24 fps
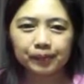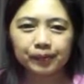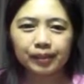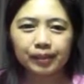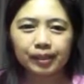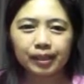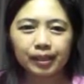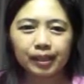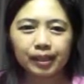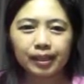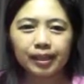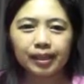
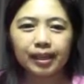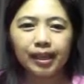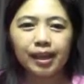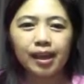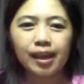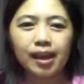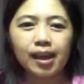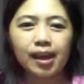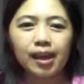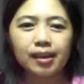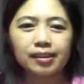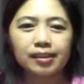Okay.
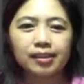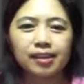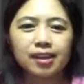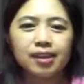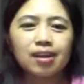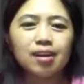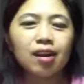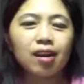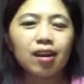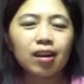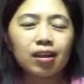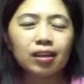They
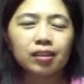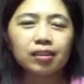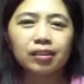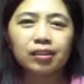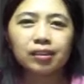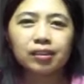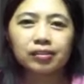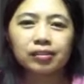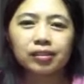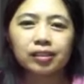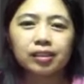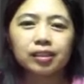are
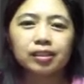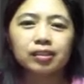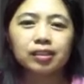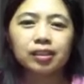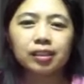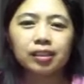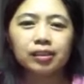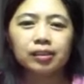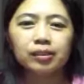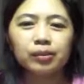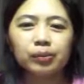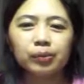already
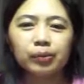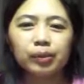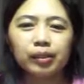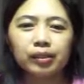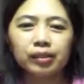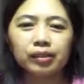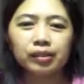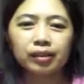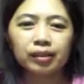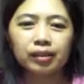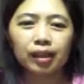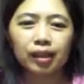done
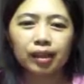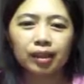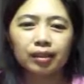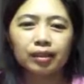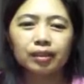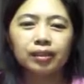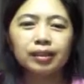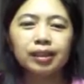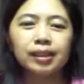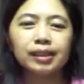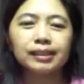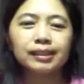with
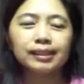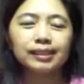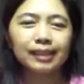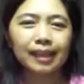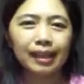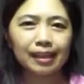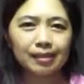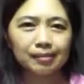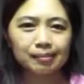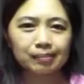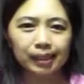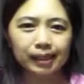their
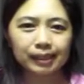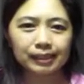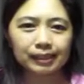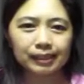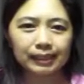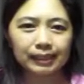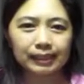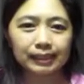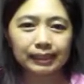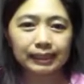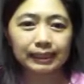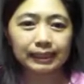
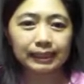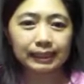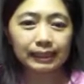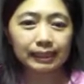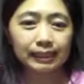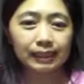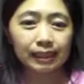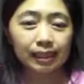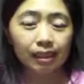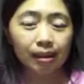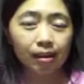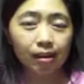assignment.
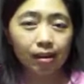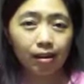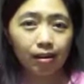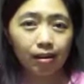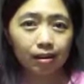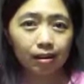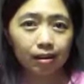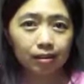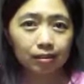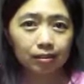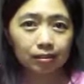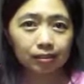
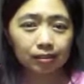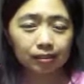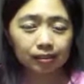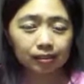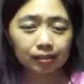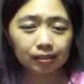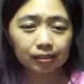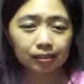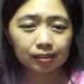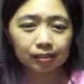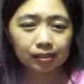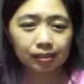Are
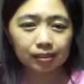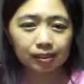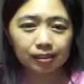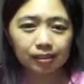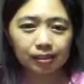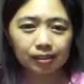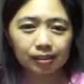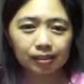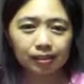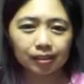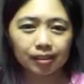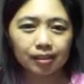is the
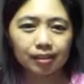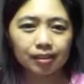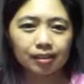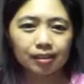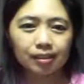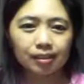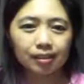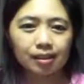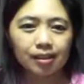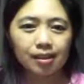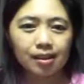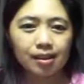auxiliary,
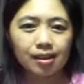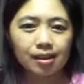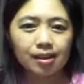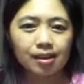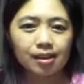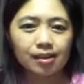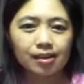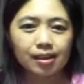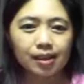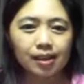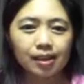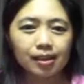
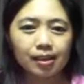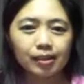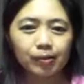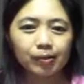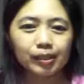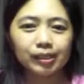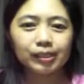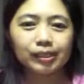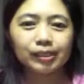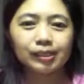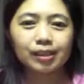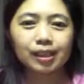then
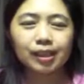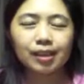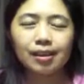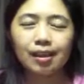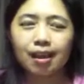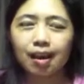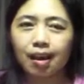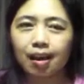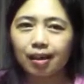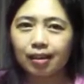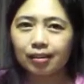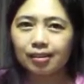we say
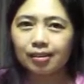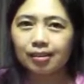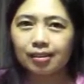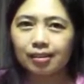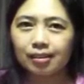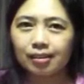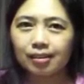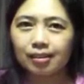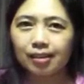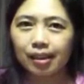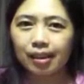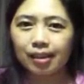aren't
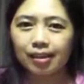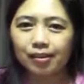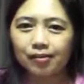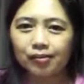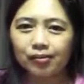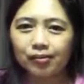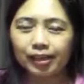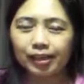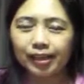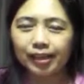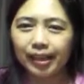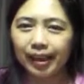they
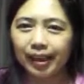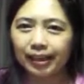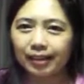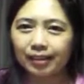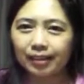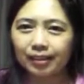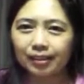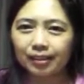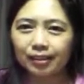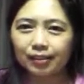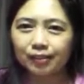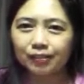for
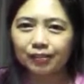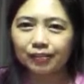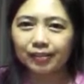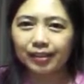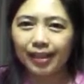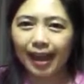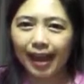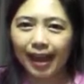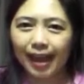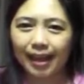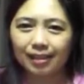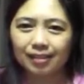negative
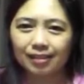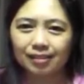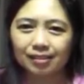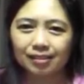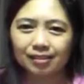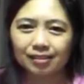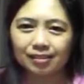tag.